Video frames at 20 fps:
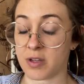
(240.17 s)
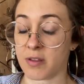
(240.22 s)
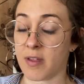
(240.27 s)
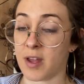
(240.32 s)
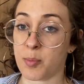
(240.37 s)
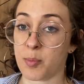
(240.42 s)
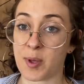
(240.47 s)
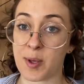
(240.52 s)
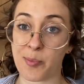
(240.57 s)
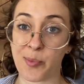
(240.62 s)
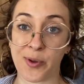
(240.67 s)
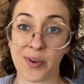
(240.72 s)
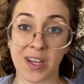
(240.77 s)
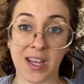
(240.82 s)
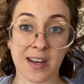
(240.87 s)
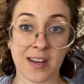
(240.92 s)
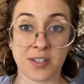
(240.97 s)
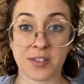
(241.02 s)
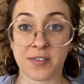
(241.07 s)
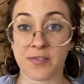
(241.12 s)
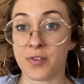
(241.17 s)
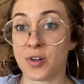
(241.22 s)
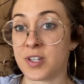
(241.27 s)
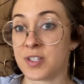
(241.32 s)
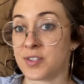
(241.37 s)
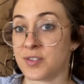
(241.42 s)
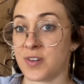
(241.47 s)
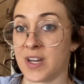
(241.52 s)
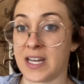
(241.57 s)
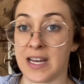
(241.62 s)
A lot of people are getting
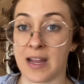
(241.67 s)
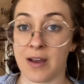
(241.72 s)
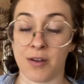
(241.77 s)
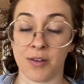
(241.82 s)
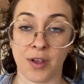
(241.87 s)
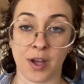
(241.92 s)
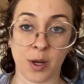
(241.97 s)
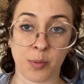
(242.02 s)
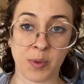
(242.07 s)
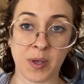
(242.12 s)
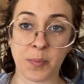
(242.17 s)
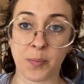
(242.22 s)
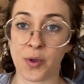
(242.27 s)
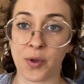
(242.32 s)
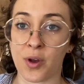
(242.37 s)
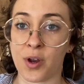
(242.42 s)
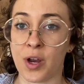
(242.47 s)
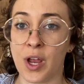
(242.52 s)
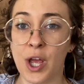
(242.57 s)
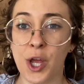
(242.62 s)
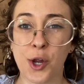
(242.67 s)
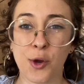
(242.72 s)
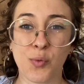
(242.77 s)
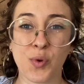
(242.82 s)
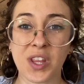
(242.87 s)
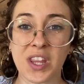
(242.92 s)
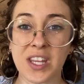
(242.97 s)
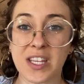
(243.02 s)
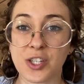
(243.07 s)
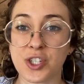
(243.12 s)
divorced right now. A lot of people are
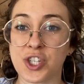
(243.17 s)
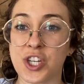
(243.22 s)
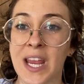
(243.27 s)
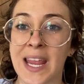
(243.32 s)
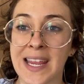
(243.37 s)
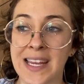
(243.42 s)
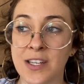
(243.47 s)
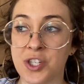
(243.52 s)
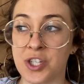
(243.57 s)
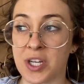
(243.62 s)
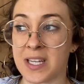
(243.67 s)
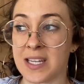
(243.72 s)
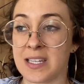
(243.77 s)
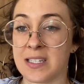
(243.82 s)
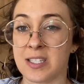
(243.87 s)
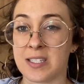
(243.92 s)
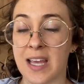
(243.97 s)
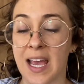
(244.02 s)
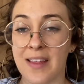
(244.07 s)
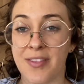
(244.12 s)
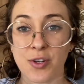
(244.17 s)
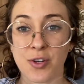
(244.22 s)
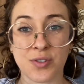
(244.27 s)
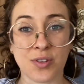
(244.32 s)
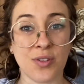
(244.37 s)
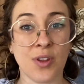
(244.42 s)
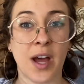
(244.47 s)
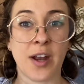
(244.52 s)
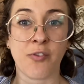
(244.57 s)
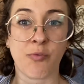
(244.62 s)
really changing. And uh, there's a
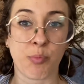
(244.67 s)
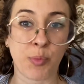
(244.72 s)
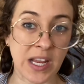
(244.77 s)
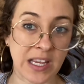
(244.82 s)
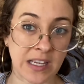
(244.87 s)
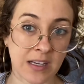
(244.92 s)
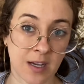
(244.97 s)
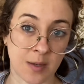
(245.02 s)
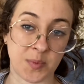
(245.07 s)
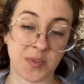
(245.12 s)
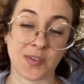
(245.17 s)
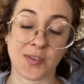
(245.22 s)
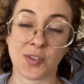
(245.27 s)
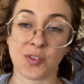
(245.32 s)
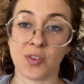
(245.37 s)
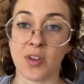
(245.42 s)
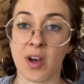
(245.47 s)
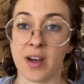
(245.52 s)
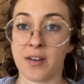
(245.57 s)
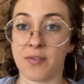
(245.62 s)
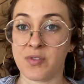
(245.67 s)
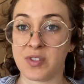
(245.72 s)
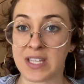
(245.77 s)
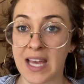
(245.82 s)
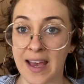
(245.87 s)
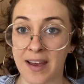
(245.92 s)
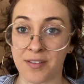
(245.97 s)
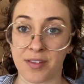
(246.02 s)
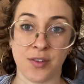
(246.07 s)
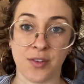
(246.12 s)
lot of breakups. There's a lot of
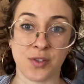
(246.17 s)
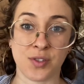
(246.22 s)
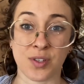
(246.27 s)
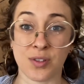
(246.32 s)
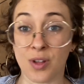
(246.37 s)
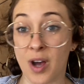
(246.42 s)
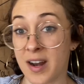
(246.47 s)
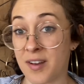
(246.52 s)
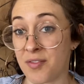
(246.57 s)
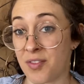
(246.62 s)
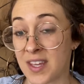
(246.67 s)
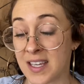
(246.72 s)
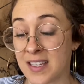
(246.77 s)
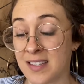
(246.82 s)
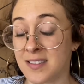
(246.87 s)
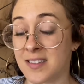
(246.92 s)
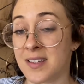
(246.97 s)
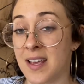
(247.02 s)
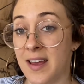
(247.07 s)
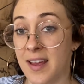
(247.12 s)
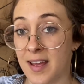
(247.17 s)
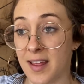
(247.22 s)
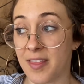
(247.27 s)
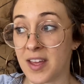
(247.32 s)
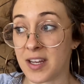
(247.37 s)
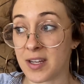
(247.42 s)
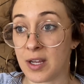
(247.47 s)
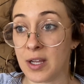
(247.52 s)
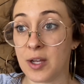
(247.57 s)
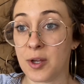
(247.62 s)
death. There's a lot of things
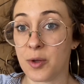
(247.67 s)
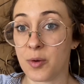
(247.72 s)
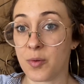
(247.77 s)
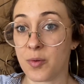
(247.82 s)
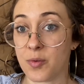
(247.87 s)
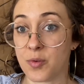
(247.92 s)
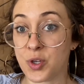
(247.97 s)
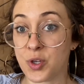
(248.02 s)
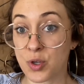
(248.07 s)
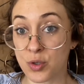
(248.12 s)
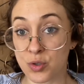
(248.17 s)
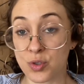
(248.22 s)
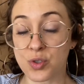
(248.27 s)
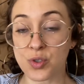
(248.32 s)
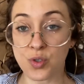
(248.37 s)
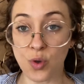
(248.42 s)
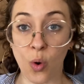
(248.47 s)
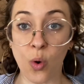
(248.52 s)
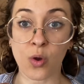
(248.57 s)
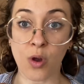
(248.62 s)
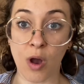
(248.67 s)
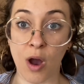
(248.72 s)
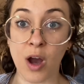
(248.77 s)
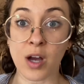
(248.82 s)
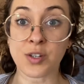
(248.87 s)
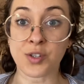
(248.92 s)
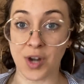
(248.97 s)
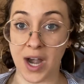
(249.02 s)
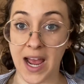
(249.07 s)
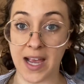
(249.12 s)
that your soul
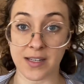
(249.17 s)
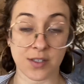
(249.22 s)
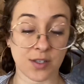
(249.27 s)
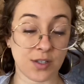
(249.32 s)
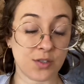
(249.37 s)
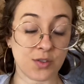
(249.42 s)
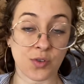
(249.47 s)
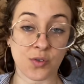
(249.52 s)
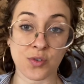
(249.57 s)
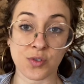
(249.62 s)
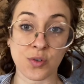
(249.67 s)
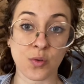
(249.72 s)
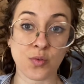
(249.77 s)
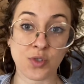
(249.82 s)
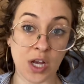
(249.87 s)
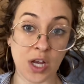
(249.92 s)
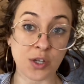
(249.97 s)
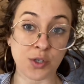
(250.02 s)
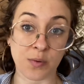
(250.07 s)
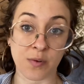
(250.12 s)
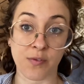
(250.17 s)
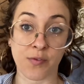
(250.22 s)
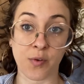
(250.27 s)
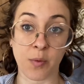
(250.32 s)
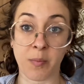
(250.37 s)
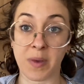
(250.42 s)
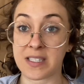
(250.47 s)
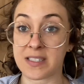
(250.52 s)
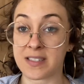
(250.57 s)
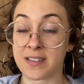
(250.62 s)
contracted. So there's no judgment
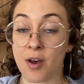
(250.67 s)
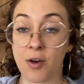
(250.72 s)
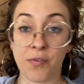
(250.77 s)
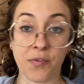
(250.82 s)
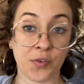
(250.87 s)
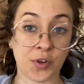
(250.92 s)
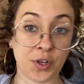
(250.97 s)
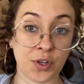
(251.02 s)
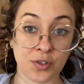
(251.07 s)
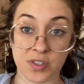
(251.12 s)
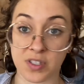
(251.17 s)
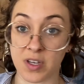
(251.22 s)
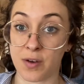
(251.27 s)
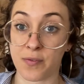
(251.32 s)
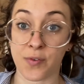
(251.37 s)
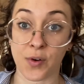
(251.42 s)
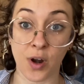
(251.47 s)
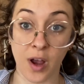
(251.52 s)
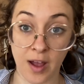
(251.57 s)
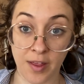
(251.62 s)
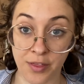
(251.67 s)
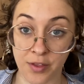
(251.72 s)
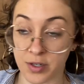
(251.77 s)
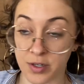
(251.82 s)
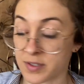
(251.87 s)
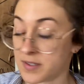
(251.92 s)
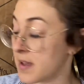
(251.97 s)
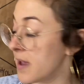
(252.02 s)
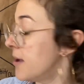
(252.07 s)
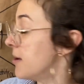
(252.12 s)
from myself or yourself or
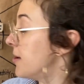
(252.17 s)
others.